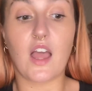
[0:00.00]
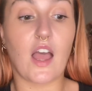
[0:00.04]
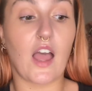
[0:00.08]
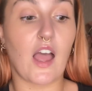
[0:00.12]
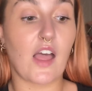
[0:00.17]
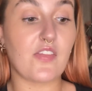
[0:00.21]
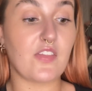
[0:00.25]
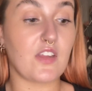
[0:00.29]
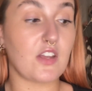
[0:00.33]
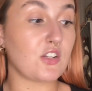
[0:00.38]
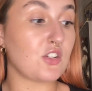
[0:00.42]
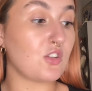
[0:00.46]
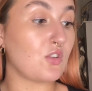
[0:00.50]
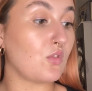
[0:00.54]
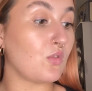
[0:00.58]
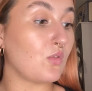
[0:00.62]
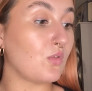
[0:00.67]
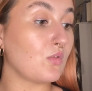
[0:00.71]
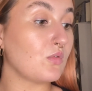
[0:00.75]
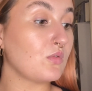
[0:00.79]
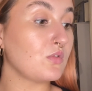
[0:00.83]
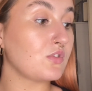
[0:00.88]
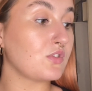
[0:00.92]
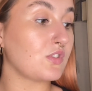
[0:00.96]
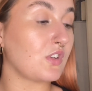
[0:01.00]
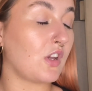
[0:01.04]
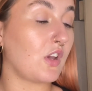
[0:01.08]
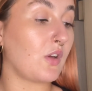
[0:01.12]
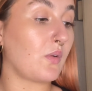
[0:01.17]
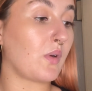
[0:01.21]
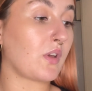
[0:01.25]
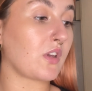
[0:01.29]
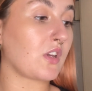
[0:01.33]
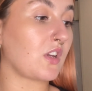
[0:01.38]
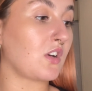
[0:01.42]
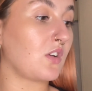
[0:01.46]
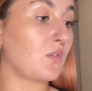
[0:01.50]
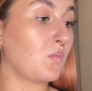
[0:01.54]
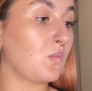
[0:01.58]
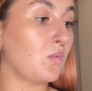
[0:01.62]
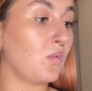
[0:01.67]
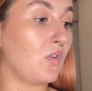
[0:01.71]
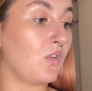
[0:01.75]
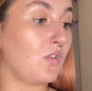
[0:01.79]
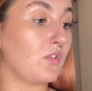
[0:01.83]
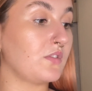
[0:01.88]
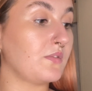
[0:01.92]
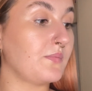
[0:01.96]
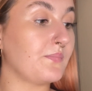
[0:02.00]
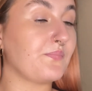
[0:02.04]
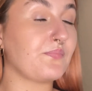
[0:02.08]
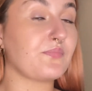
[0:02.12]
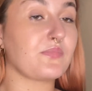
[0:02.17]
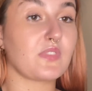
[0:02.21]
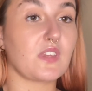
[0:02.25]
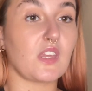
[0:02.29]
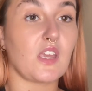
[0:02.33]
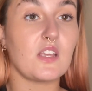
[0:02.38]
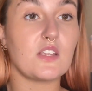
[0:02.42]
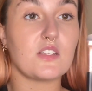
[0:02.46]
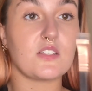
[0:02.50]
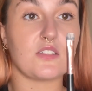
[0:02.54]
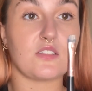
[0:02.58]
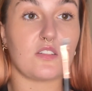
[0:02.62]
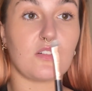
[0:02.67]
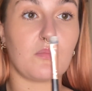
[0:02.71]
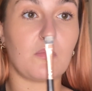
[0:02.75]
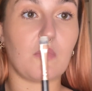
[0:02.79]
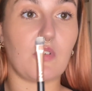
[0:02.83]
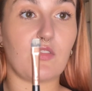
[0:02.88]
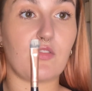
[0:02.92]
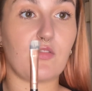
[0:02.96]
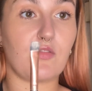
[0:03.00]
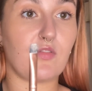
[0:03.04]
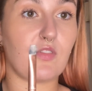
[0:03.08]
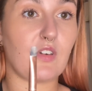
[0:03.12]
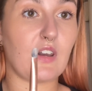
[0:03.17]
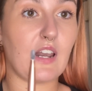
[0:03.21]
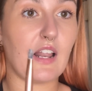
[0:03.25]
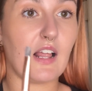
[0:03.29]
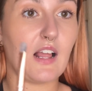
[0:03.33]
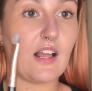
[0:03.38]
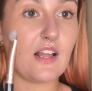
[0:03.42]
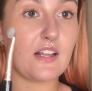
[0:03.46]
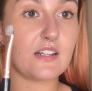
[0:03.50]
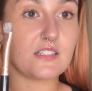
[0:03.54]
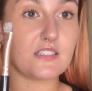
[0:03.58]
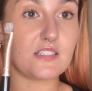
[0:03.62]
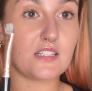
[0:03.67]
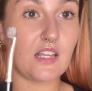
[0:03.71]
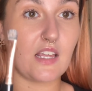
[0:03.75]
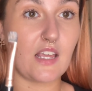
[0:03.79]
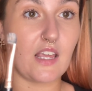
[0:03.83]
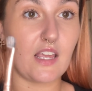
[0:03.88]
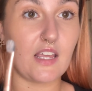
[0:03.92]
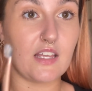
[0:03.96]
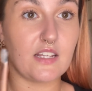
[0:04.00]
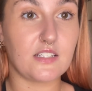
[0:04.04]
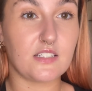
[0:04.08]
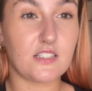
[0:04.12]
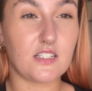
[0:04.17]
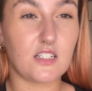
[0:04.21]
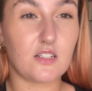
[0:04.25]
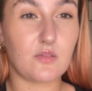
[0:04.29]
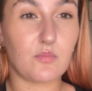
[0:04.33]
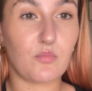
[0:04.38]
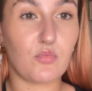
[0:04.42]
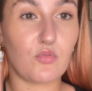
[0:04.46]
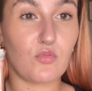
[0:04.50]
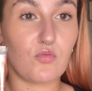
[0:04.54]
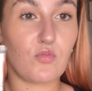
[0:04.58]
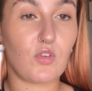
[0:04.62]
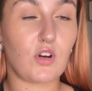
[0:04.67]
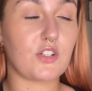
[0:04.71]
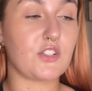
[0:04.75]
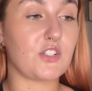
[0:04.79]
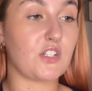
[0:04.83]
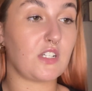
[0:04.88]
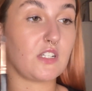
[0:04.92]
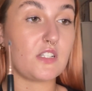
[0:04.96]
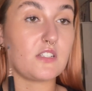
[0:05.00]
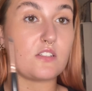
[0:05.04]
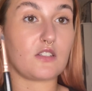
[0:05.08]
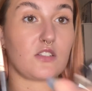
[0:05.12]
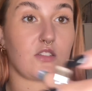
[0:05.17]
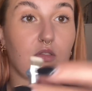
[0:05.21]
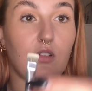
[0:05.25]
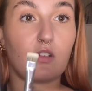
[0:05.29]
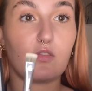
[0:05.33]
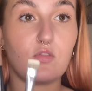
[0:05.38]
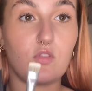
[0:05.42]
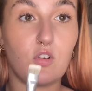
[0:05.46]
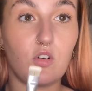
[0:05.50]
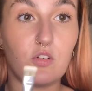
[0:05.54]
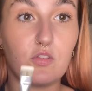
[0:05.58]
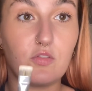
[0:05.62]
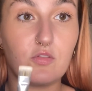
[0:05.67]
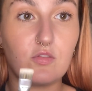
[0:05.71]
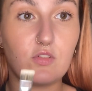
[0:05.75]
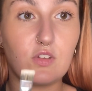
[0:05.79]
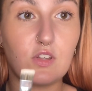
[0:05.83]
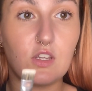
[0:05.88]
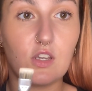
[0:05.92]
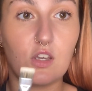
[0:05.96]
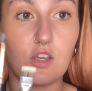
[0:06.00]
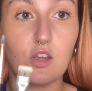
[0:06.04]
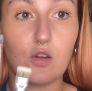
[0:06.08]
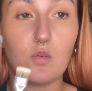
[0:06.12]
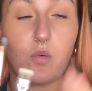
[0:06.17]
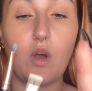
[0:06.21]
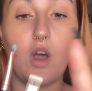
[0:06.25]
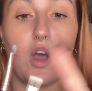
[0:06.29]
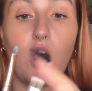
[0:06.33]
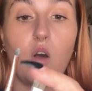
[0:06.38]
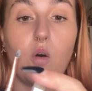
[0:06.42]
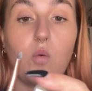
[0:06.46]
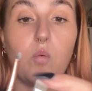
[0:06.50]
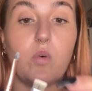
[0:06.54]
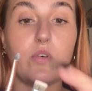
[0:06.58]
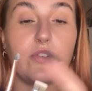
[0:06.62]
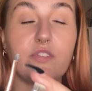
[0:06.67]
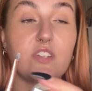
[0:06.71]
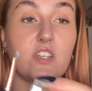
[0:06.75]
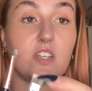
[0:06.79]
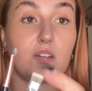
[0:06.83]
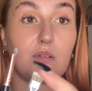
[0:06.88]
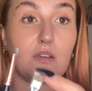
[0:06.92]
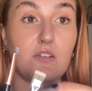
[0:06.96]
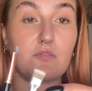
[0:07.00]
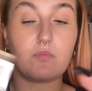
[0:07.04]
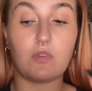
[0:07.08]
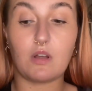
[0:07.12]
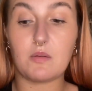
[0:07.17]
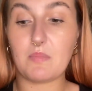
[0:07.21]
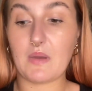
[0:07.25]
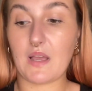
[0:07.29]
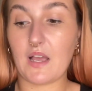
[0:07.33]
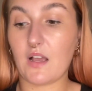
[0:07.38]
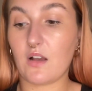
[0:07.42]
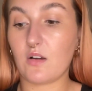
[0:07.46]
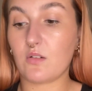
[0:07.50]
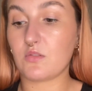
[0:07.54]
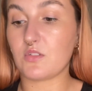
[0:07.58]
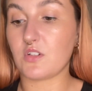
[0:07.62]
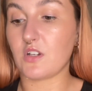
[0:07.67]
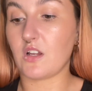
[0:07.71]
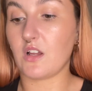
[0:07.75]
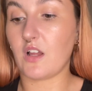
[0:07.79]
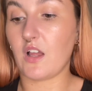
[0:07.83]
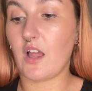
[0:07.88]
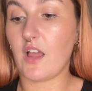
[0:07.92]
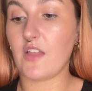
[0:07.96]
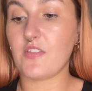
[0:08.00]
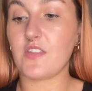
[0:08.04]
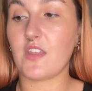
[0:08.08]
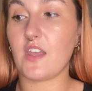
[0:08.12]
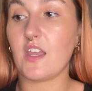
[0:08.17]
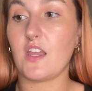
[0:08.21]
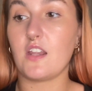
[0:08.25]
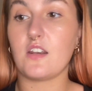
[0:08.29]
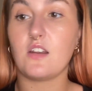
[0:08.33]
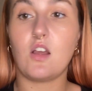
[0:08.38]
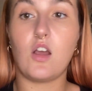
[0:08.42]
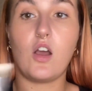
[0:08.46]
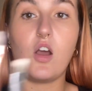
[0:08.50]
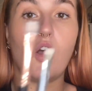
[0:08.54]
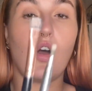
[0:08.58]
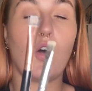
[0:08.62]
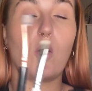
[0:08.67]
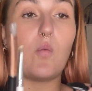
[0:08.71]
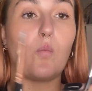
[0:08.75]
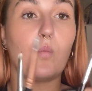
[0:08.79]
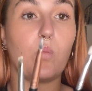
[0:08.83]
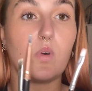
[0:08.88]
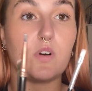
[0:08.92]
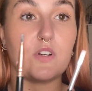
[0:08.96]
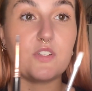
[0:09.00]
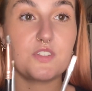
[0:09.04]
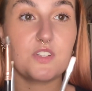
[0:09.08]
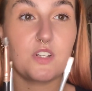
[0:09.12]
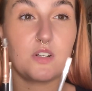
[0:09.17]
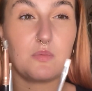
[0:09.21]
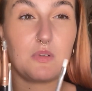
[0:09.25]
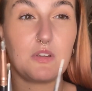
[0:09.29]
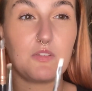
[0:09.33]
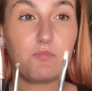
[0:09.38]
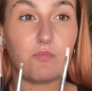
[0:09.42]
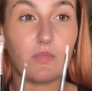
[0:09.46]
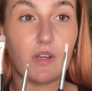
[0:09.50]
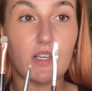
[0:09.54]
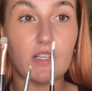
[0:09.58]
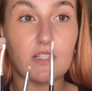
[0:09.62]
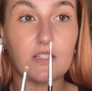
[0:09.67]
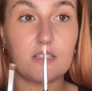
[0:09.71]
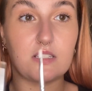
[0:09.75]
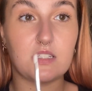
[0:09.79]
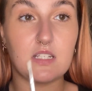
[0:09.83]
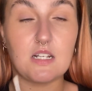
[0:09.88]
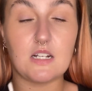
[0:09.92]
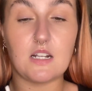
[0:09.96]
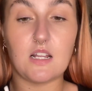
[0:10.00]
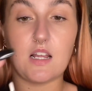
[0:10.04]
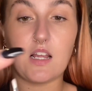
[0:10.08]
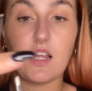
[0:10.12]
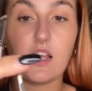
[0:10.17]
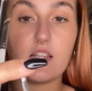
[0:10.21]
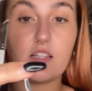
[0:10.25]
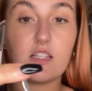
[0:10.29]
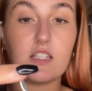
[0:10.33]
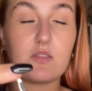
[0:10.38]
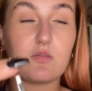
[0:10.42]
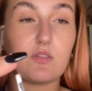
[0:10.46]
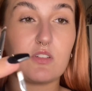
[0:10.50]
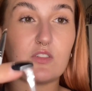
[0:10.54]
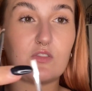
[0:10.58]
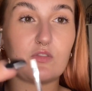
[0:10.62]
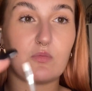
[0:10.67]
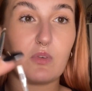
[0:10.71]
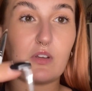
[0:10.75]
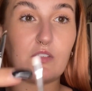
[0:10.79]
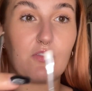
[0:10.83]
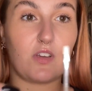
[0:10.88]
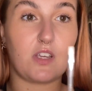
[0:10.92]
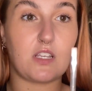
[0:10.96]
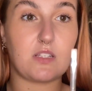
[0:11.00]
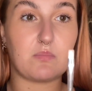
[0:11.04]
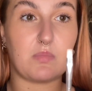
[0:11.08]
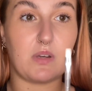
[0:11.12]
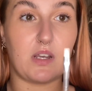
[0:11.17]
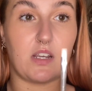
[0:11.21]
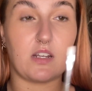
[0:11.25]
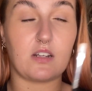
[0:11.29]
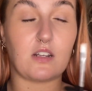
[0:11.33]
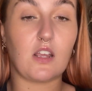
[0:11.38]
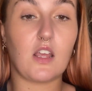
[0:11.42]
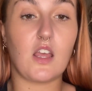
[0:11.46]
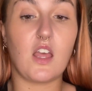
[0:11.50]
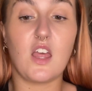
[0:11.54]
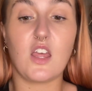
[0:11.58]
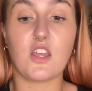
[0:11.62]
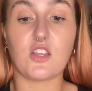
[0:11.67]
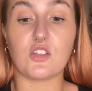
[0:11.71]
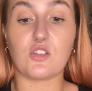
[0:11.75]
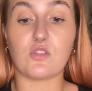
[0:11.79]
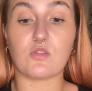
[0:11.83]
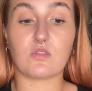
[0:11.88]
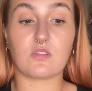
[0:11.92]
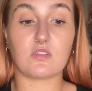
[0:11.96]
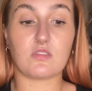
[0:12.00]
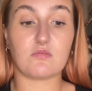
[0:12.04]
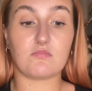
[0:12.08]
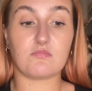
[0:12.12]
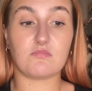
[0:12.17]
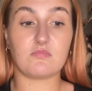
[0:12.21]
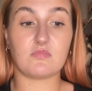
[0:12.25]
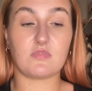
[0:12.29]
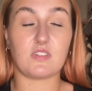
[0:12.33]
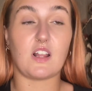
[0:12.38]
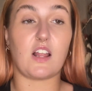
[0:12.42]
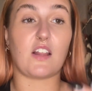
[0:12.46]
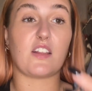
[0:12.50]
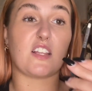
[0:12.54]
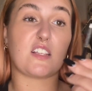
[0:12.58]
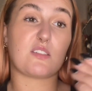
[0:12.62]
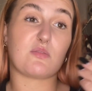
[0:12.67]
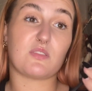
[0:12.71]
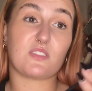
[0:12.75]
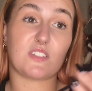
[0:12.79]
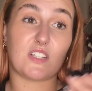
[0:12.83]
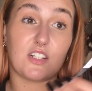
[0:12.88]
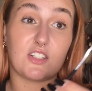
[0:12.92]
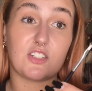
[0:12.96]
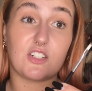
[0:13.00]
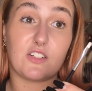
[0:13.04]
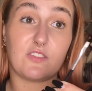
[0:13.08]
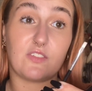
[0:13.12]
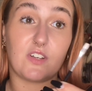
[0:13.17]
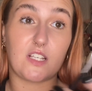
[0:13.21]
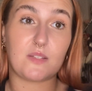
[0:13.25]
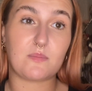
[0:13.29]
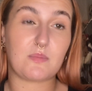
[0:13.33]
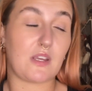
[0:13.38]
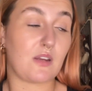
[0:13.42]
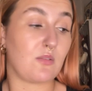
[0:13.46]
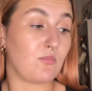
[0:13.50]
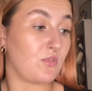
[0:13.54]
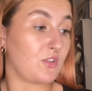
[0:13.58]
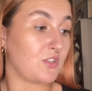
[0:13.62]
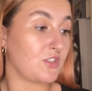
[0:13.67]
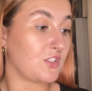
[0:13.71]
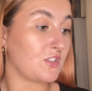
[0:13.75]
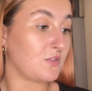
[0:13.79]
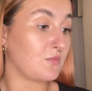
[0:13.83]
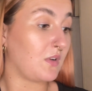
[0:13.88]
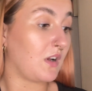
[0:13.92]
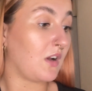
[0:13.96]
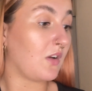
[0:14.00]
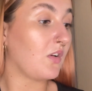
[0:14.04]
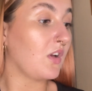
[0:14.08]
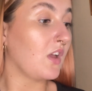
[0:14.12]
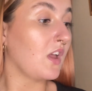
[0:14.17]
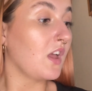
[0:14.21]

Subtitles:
And then you're also going to want some flat ended brushes. So I've got a few. One's going to be for my powder, and then one is going to be for my concealer, and this one's for my face paint. You can, and this one's actually a face paint brush as well.